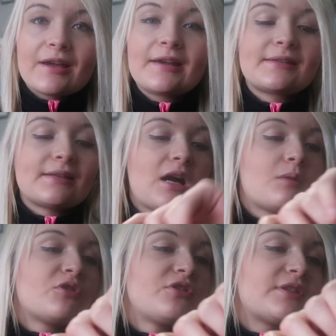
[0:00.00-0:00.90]
it is
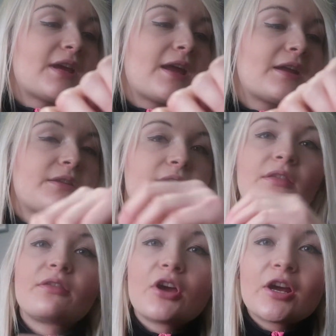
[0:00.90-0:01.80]
now Monday
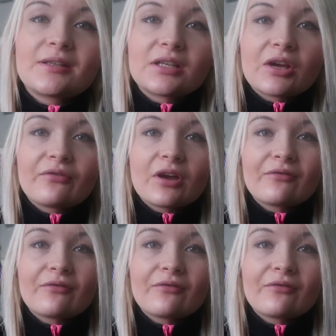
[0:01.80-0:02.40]
the 30th